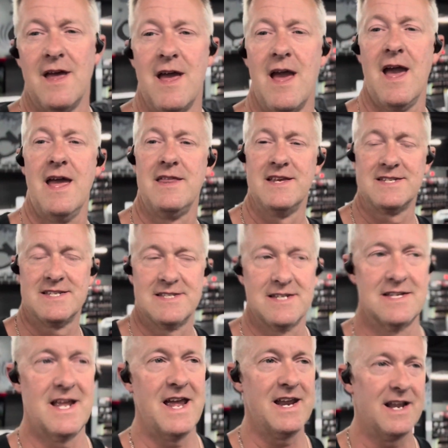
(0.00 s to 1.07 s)
Hey, this is the
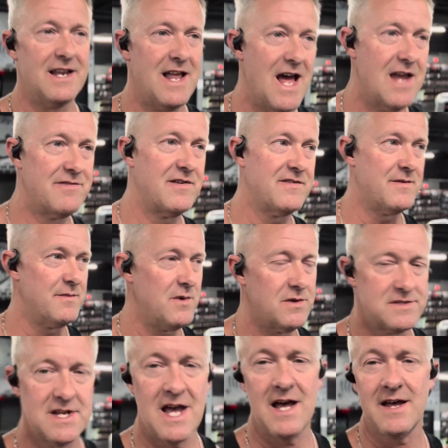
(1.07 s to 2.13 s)
day in the life of a
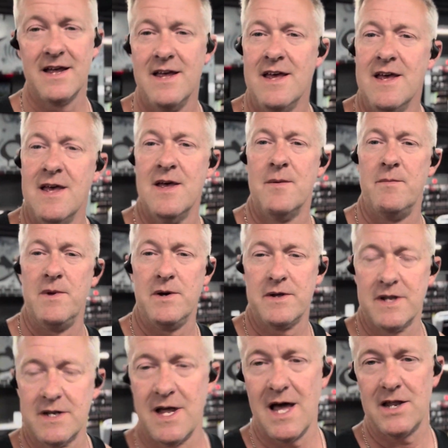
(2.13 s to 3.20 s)

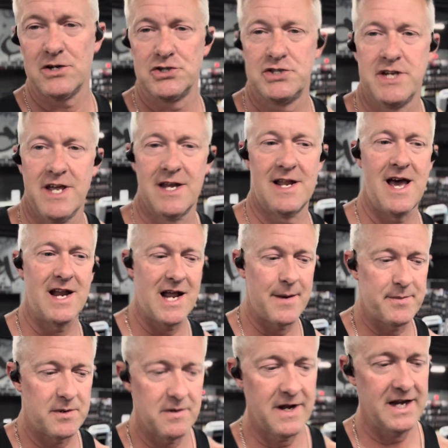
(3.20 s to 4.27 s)
multi-million-dollar shed lot
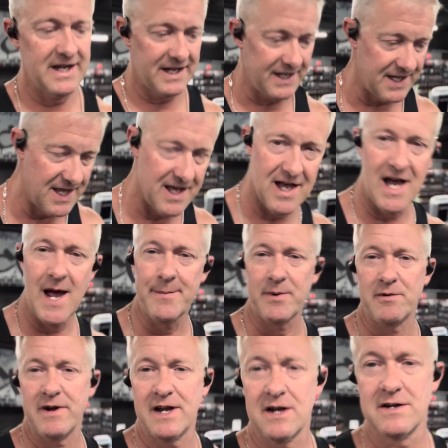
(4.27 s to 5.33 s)

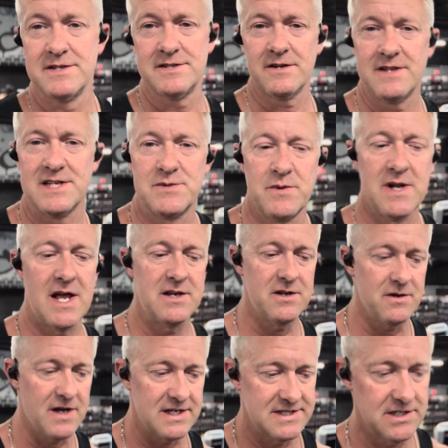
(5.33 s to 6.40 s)
operator. So that's what I
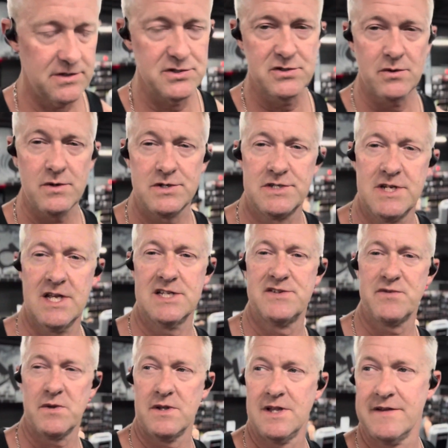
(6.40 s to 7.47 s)
do. I sell storage sheds
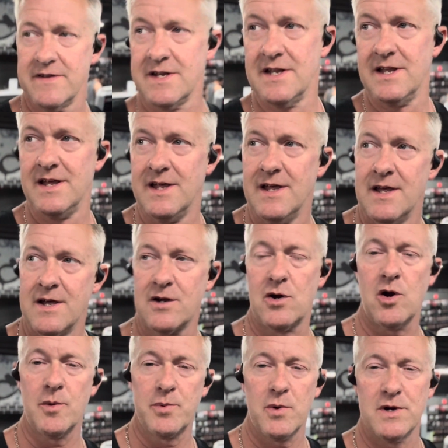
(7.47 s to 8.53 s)
for a living,
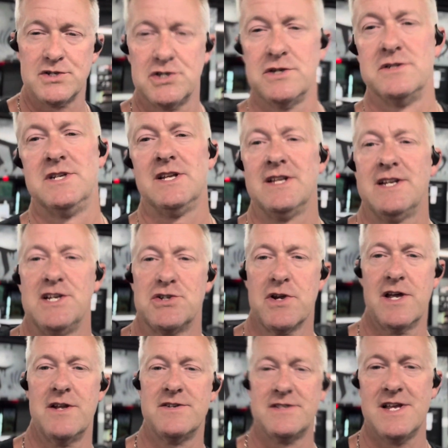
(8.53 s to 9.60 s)
carports, utility
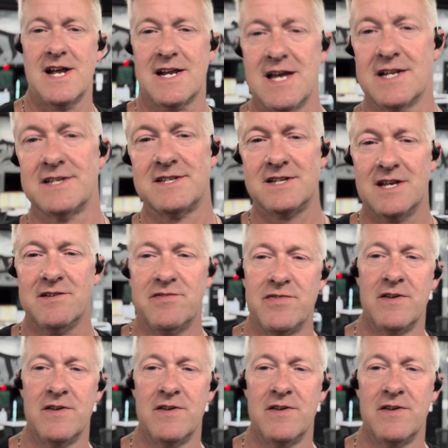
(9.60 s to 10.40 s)
traders, that kind of stuff.